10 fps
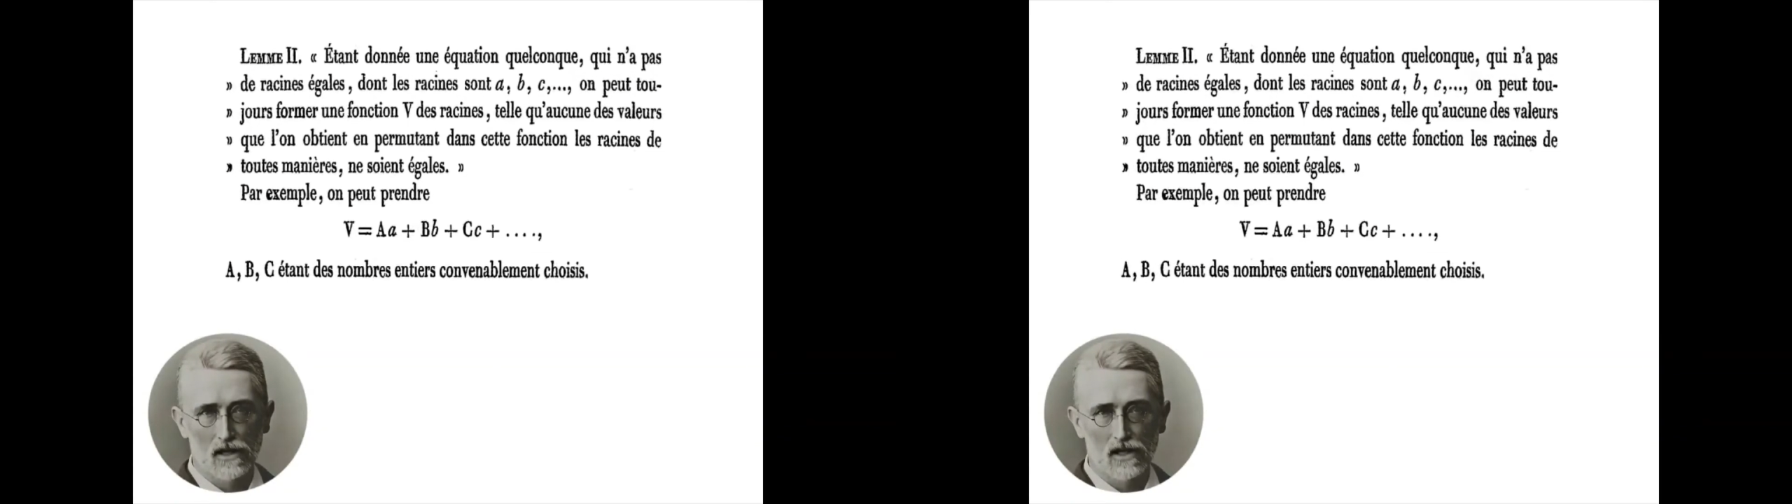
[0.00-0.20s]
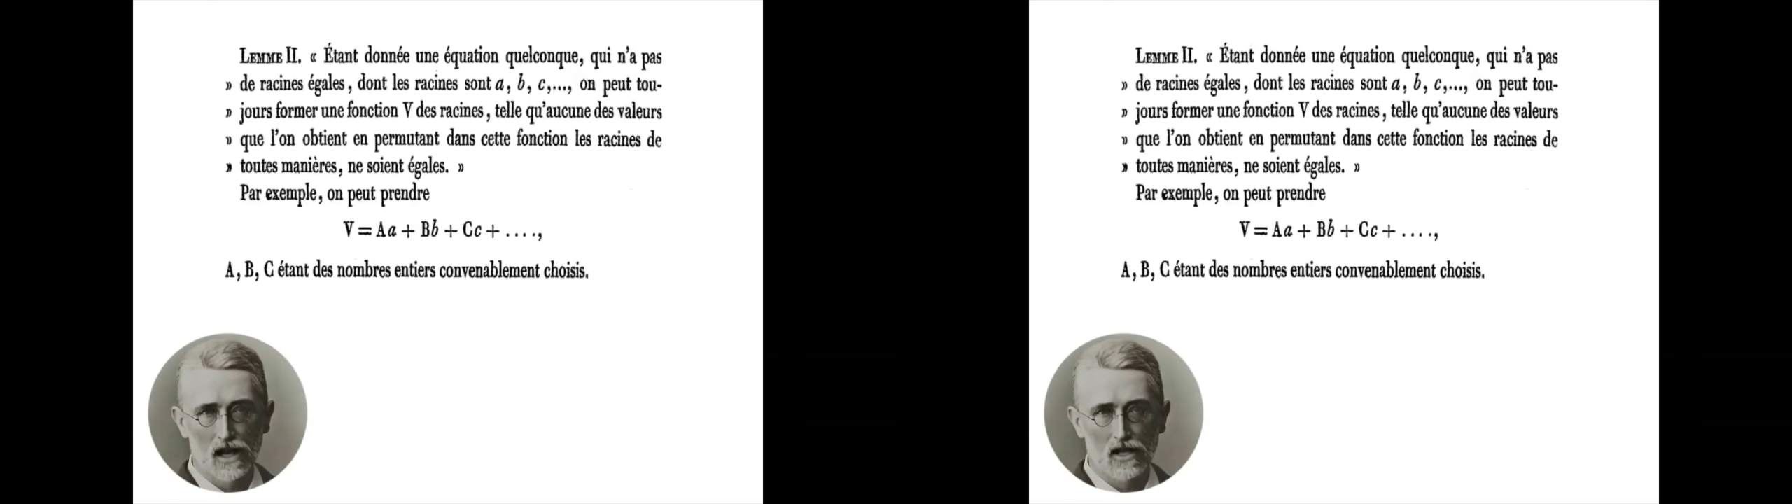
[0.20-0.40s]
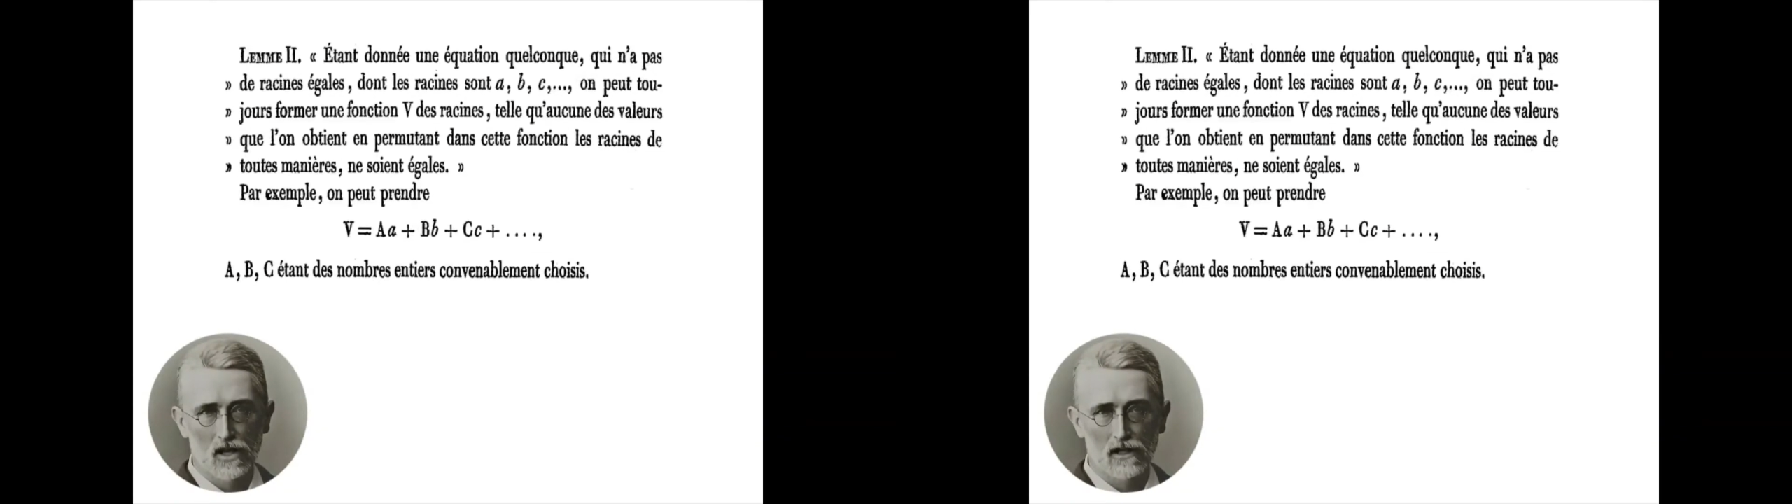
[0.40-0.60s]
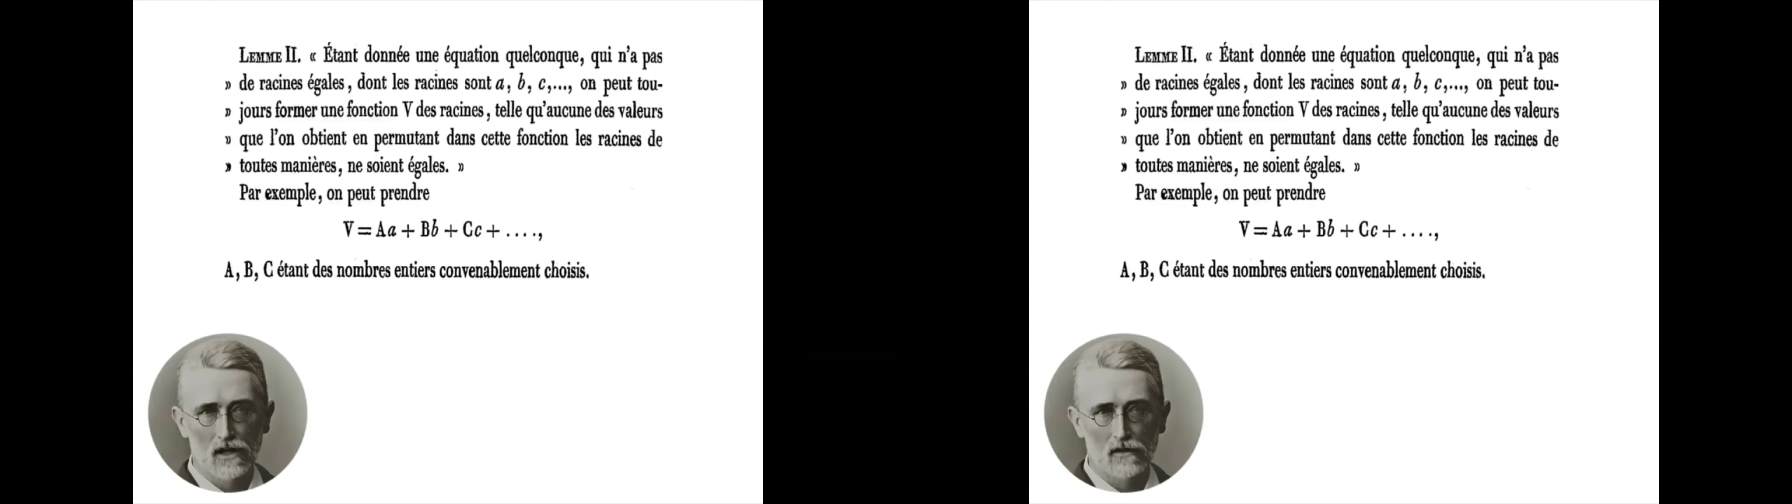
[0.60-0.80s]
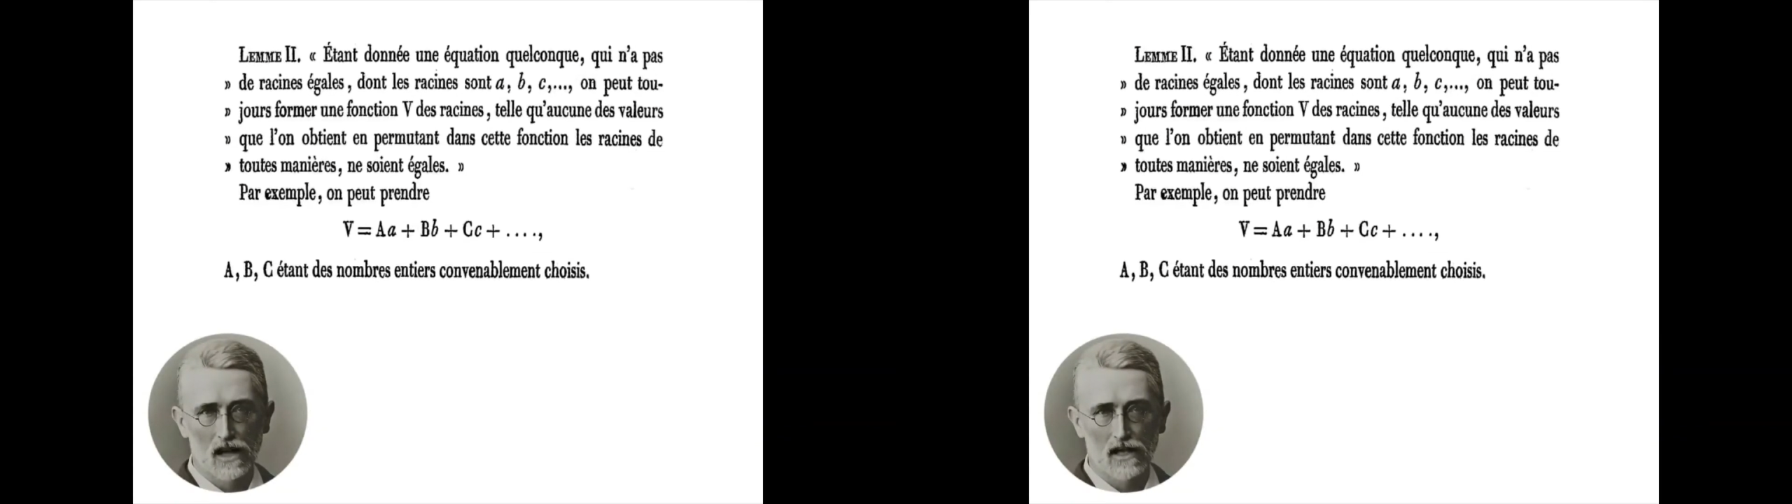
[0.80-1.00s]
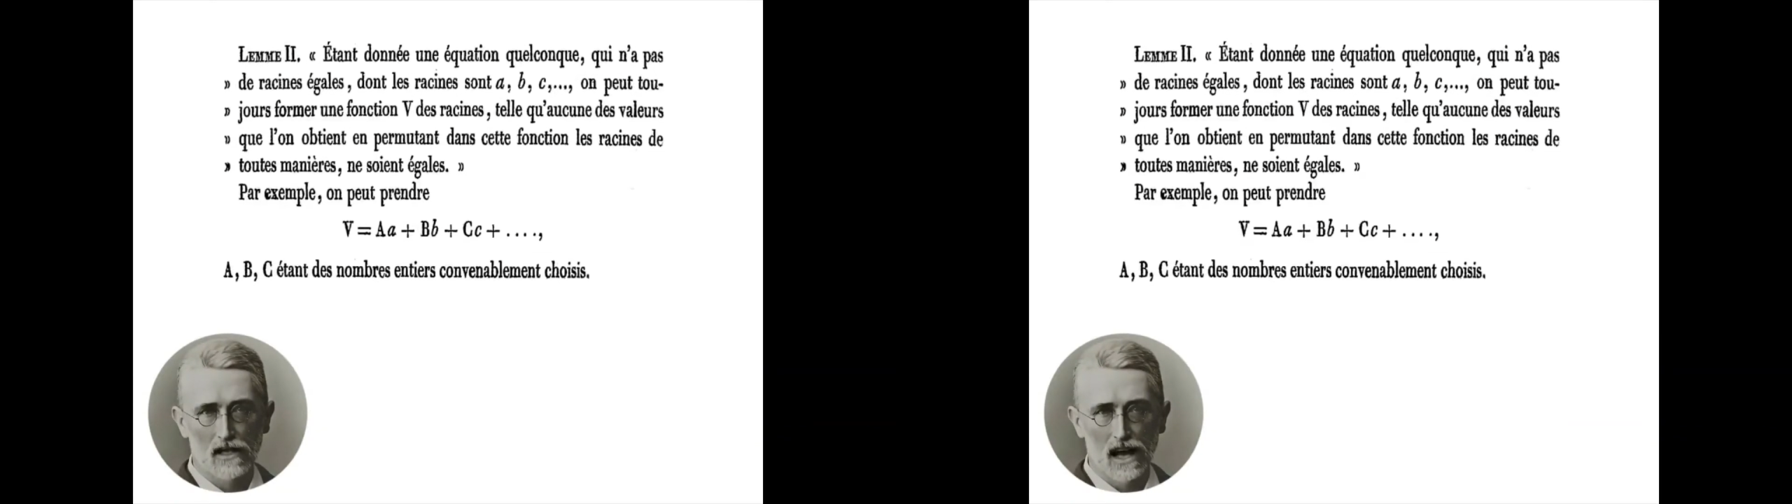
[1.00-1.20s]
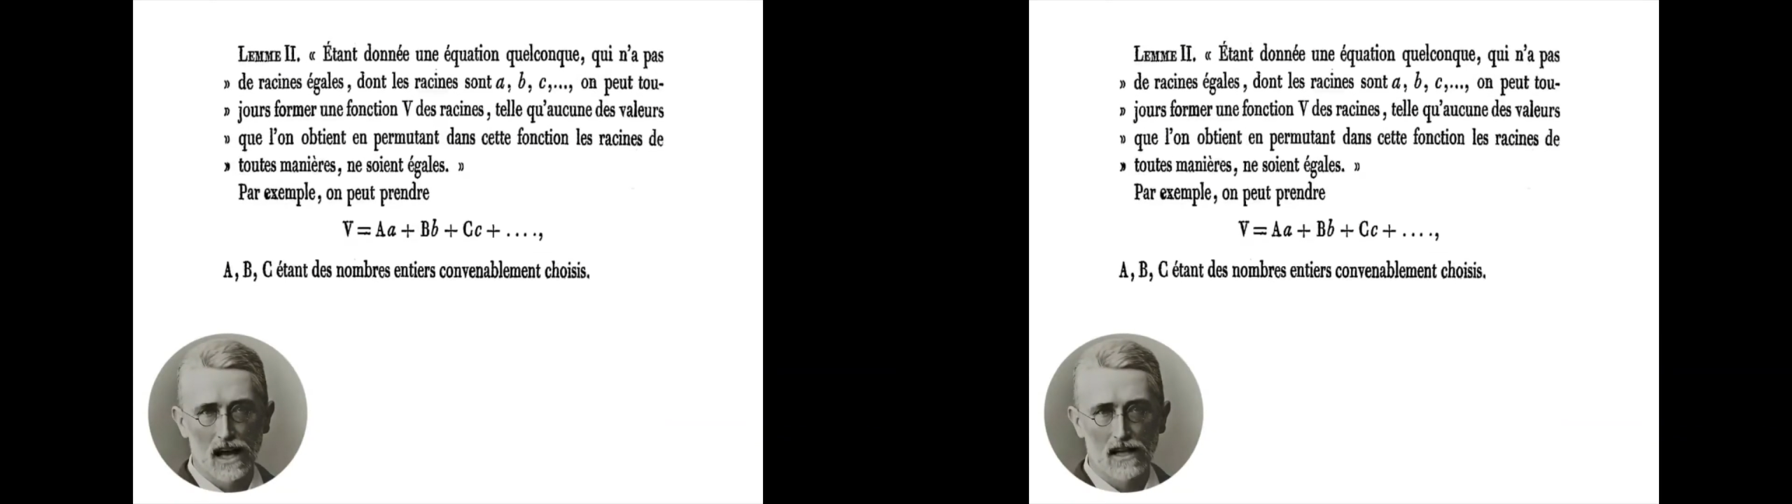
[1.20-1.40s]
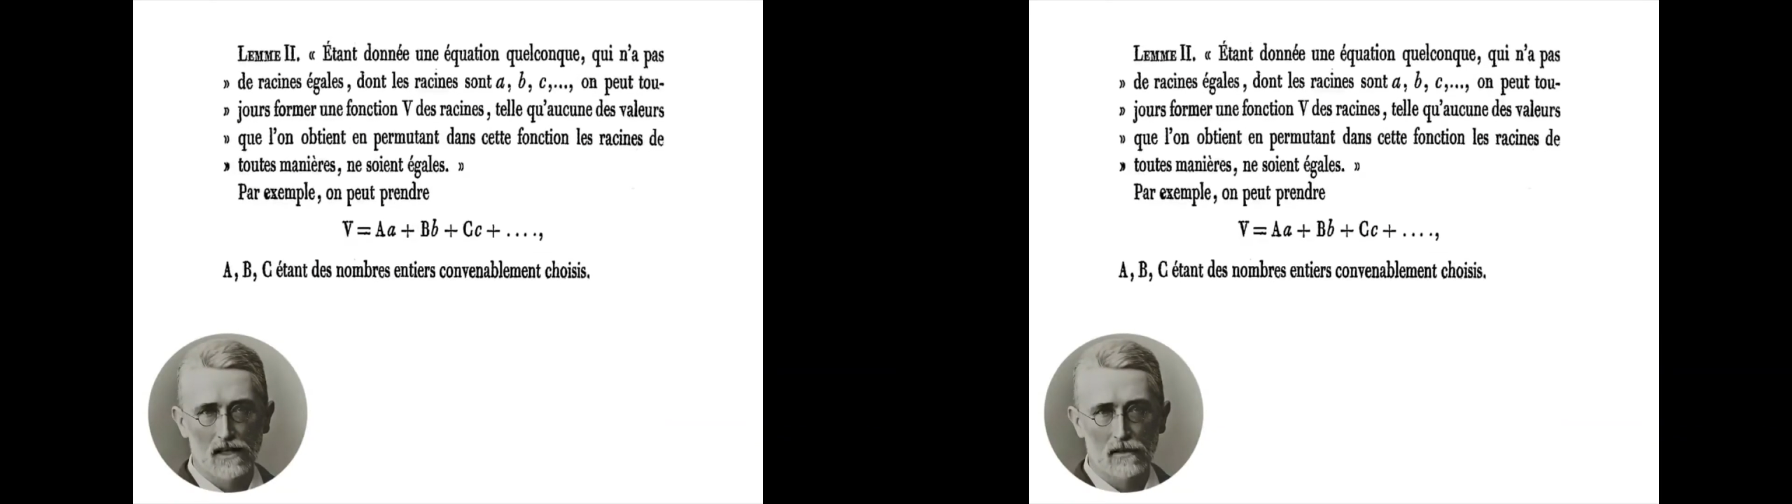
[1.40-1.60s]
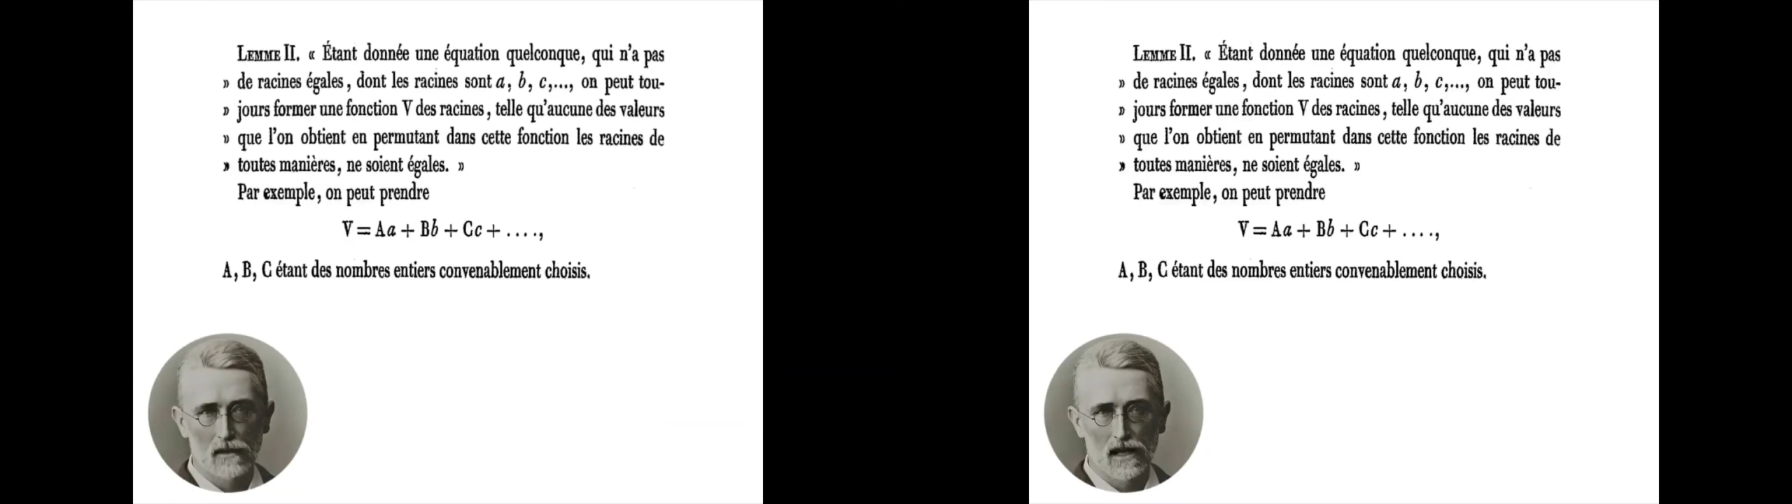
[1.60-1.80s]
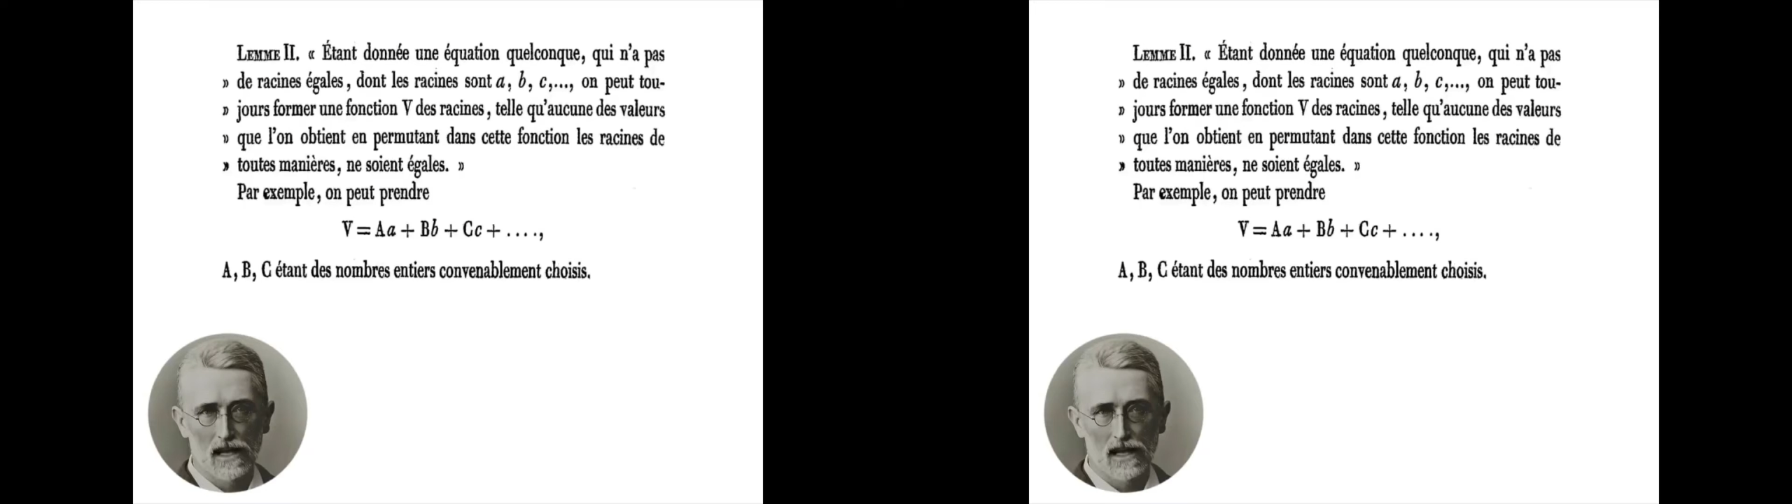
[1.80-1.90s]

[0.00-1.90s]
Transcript: such that the field L,